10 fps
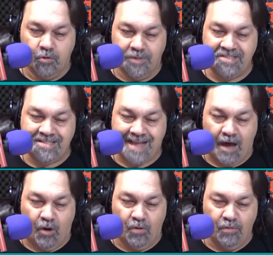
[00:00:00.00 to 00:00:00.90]

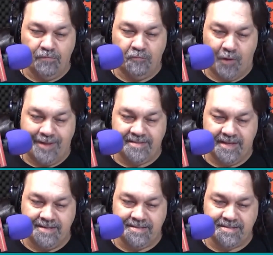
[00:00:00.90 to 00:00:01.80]
Luisao
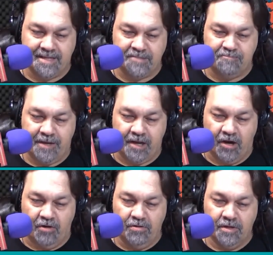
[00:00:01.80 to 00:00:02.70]
Fuentes says, Big
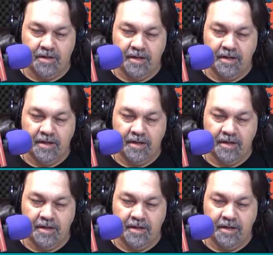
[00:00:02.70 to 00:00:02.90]
O,